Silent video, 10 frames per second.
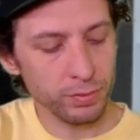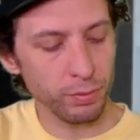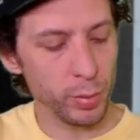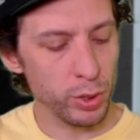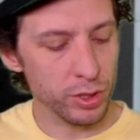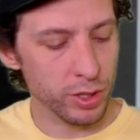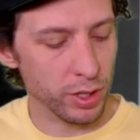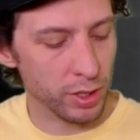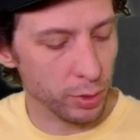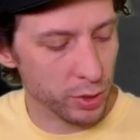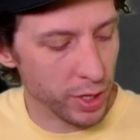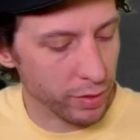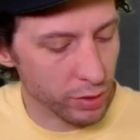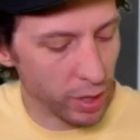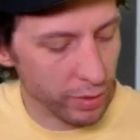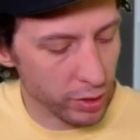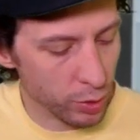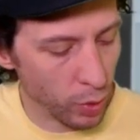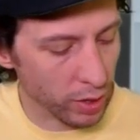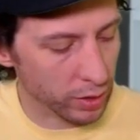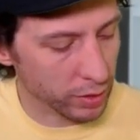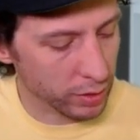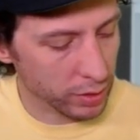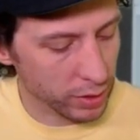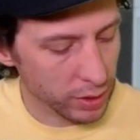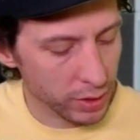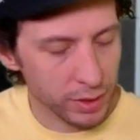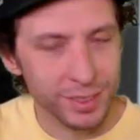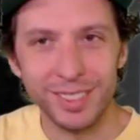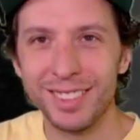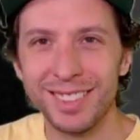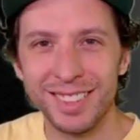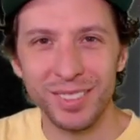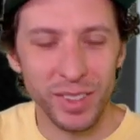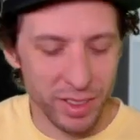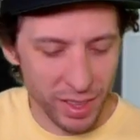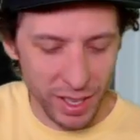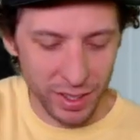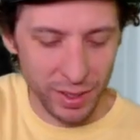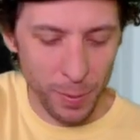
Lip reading: You can turn it into whichever driver you want. What do you think?